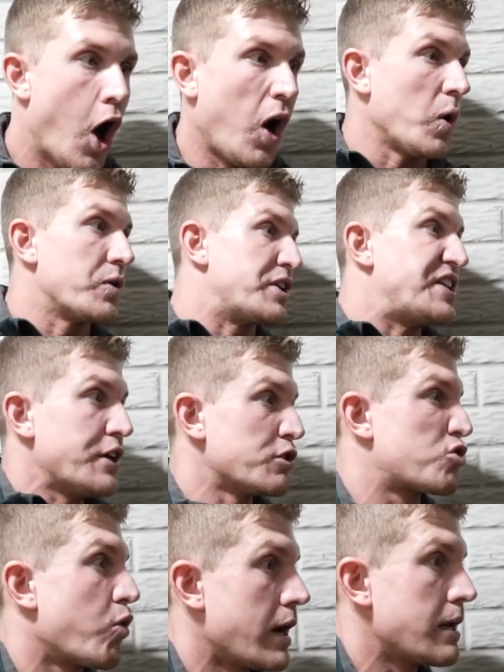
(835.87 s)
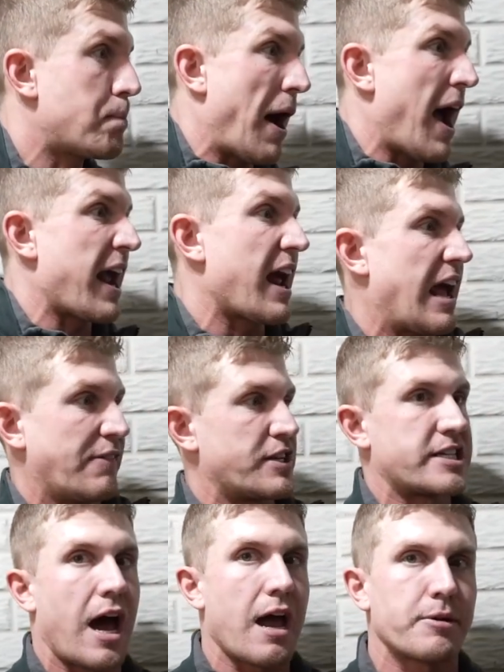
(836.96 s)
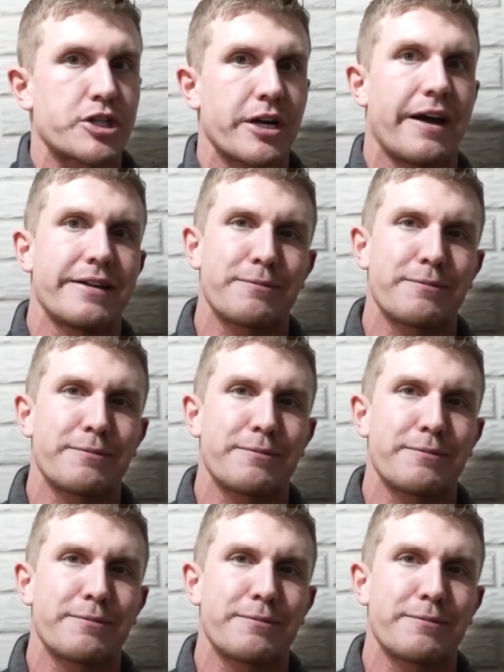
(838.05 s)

oh, the deer's running by and I have to time a shot,